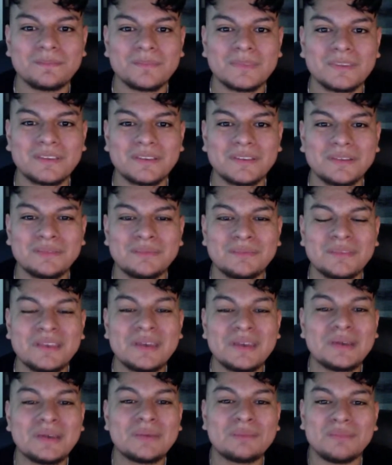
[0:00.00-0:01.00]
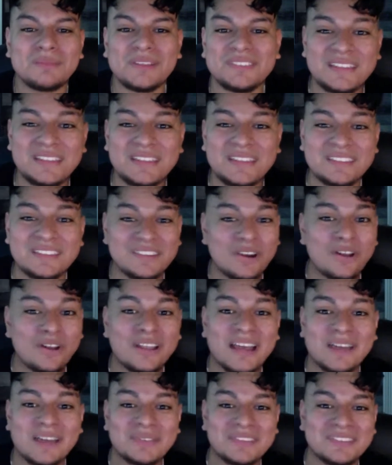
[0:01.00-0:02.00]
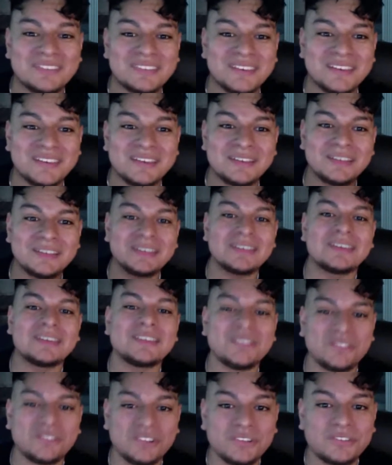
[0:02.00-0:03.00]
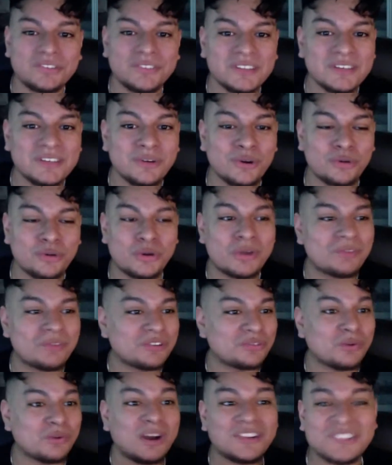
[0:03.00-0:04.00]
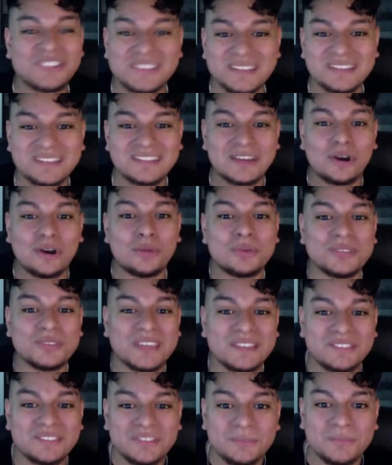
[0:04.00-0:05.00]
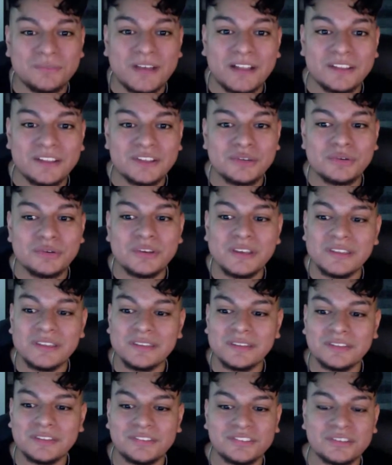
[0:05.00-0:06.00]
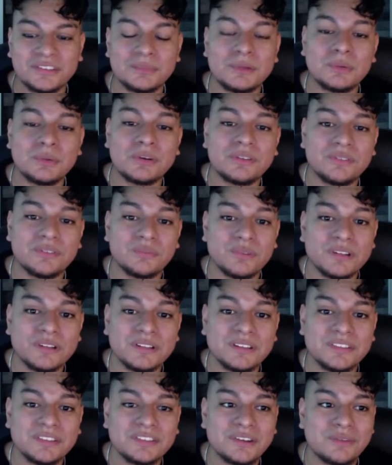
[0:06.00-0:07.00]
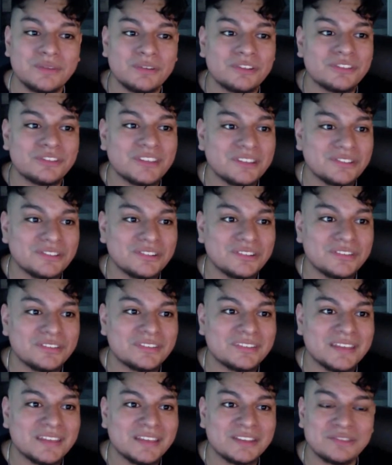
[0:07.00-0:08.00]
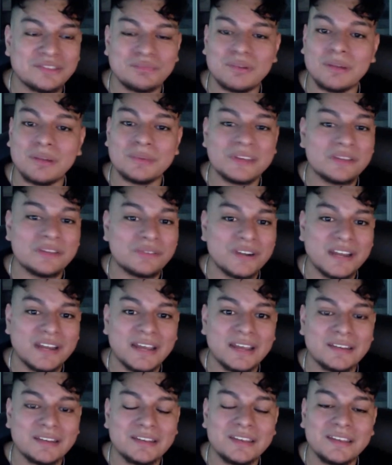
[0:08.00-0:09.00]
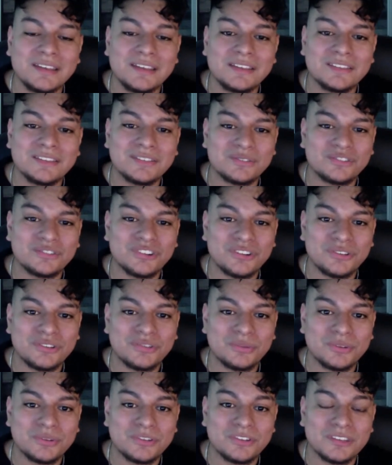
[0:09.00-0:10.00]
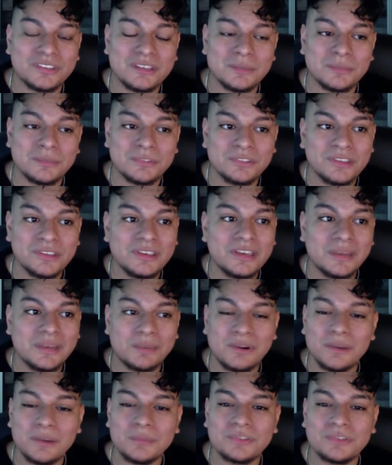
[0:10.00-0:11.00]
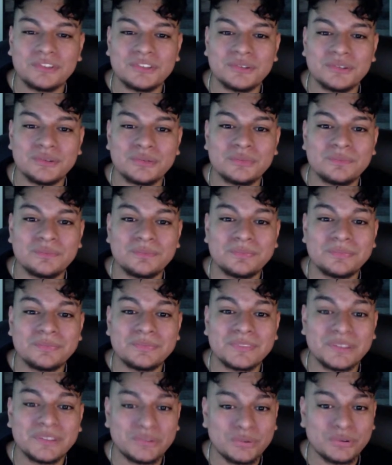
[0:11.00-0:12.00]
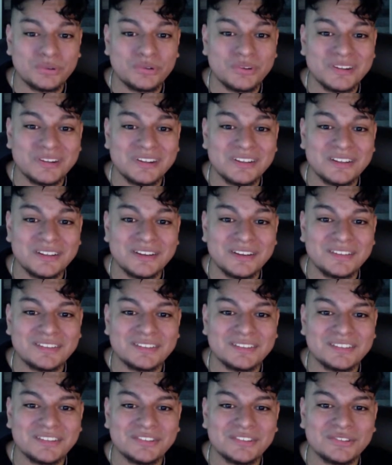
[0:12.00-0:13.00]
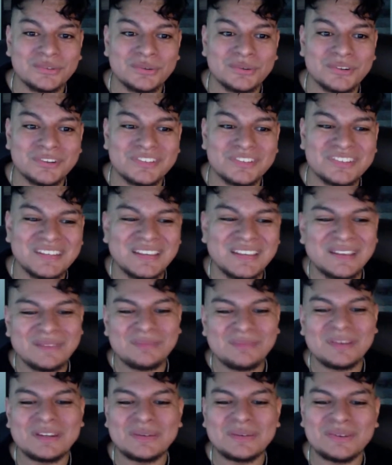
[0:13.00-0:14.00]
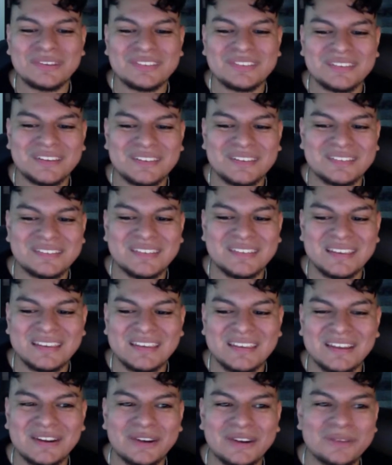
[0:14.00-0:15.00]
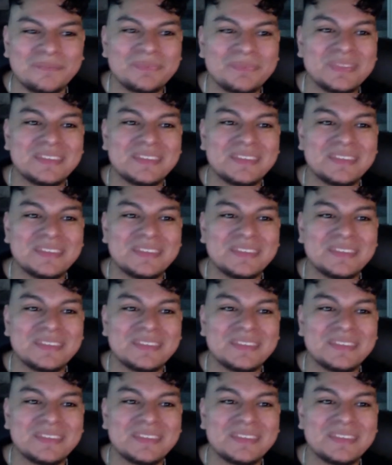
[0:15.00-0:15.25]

Okay. That's that's all I have to say. GC or whoever's watching this, I hope you gain some value. This is gonna be one of the realest conversations that you've probably ever had. So share this with your teams. I promise you, this will create a lot of success stories. Anyways, guys, take care.